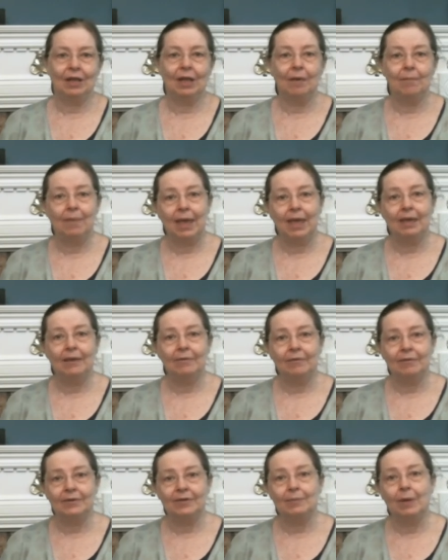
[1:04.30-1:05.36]
a man
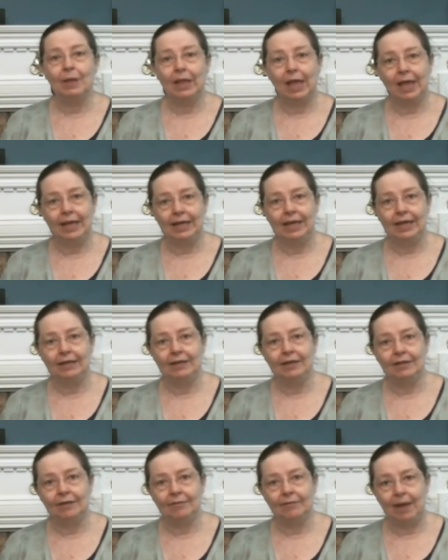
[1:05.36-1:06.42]
was maligning
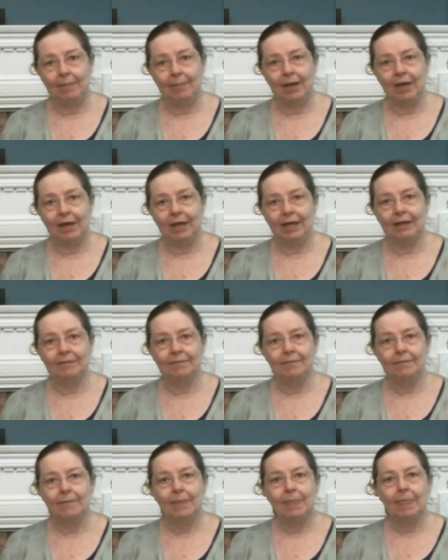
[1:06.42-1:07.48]
the rabbi.
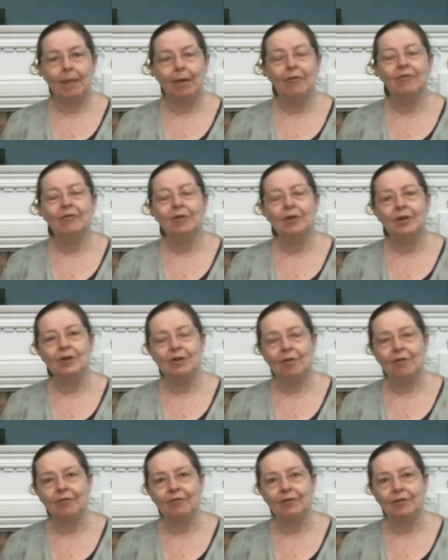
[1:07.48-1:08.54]
Over and
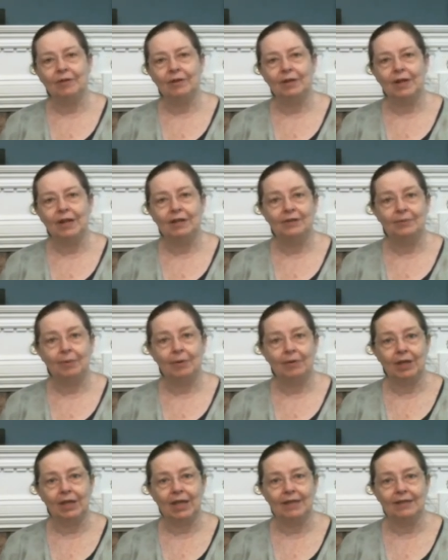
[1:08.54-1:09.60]
over, he spoke
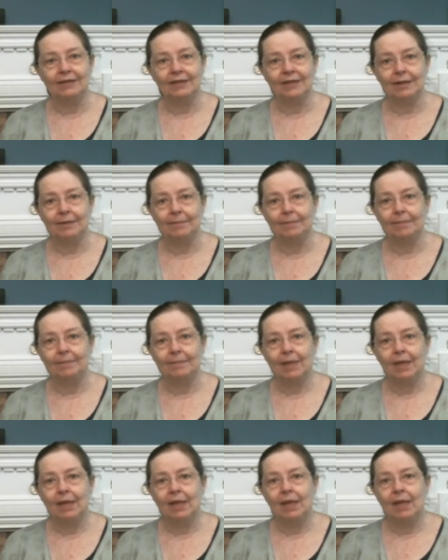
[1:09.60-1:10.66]
against him.
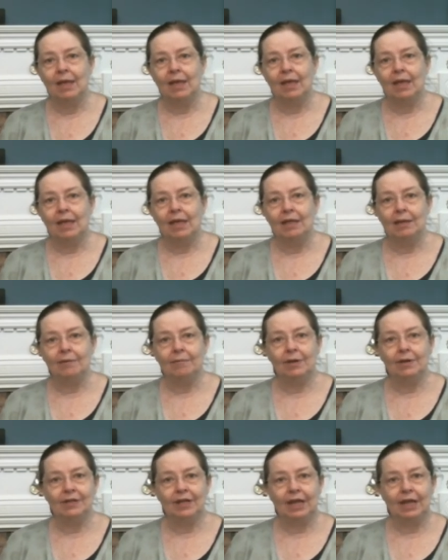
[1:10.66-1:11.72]
And then
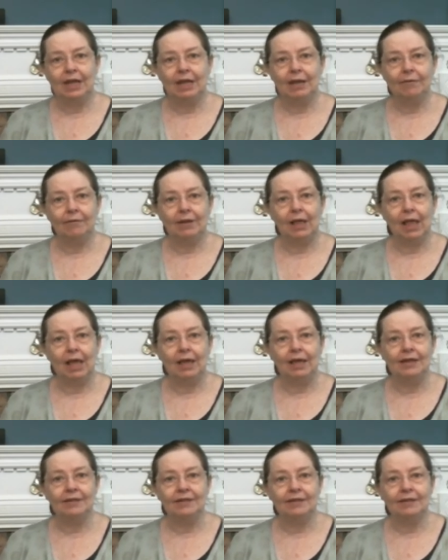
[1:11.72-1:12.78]
one day, he
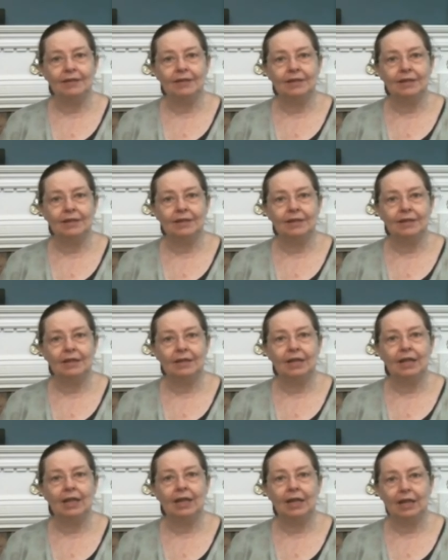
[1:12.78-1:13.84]
realized
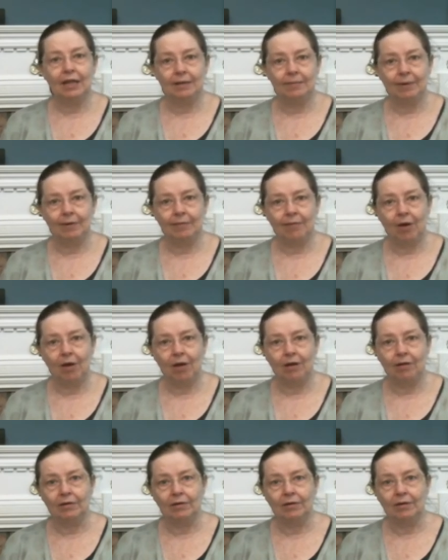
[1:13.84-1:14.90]
he had been wrong.